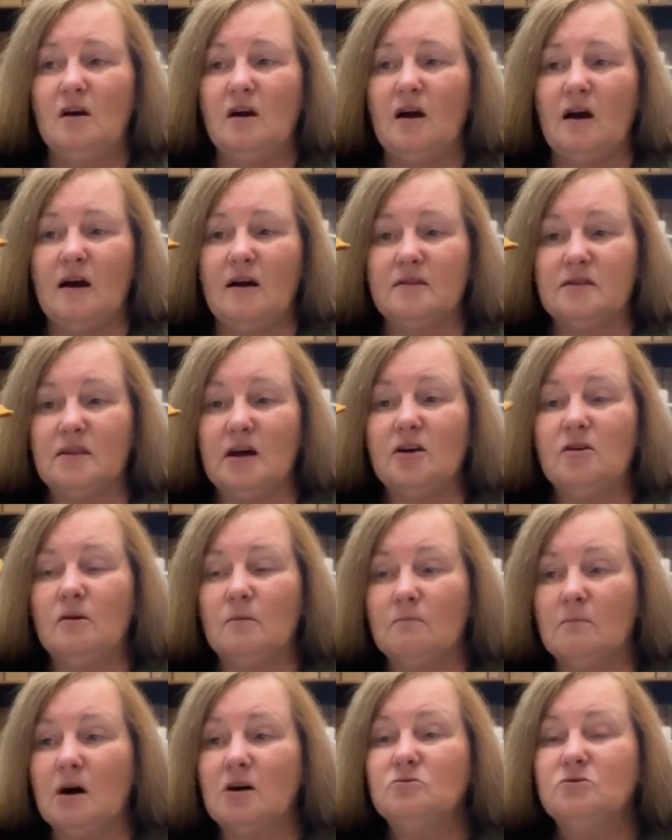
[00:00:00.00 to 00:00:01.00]
And they are
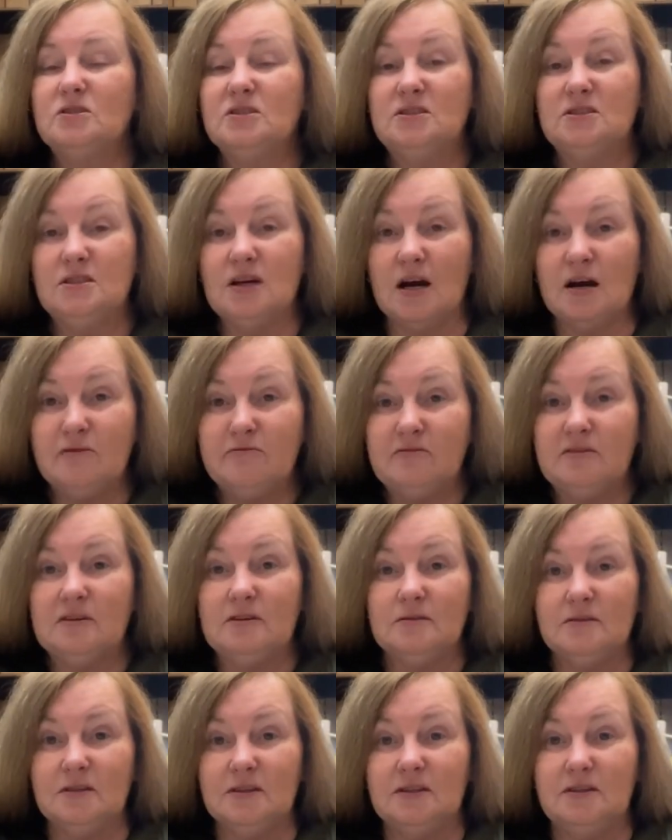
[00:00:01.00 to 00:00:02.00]
most
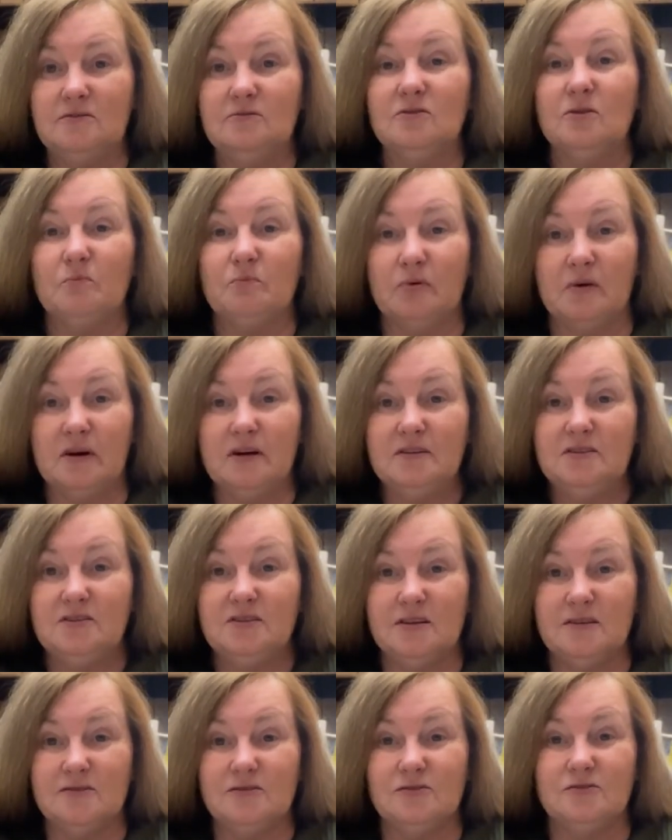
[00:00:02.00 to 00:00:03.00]
definitely the
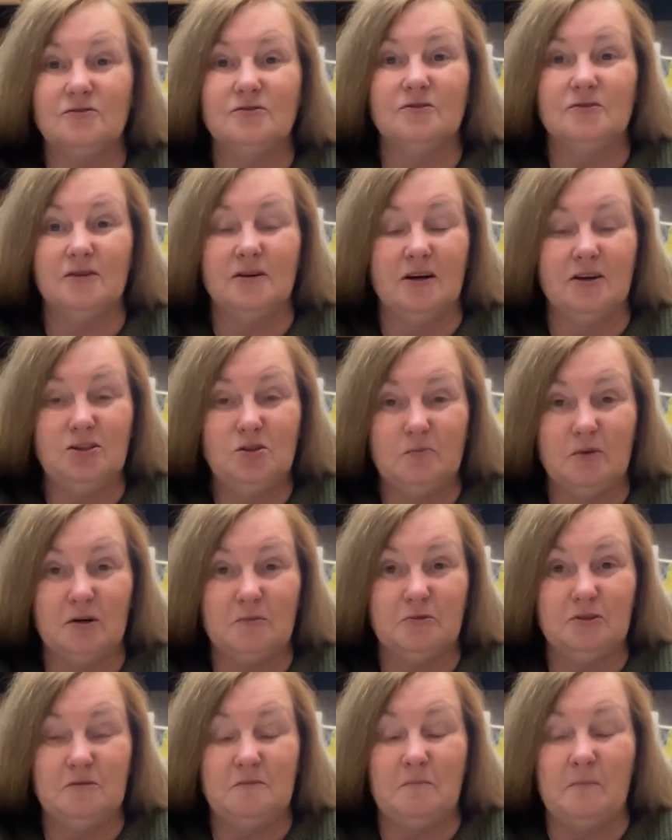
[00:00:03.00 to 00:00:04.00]
predecessor to a hush
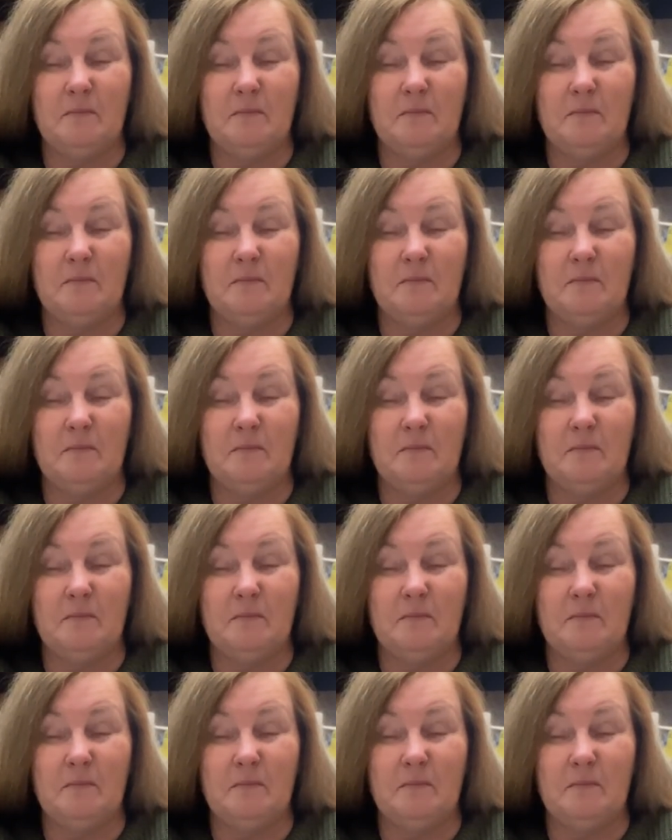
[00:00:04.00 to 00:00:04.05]
puppy.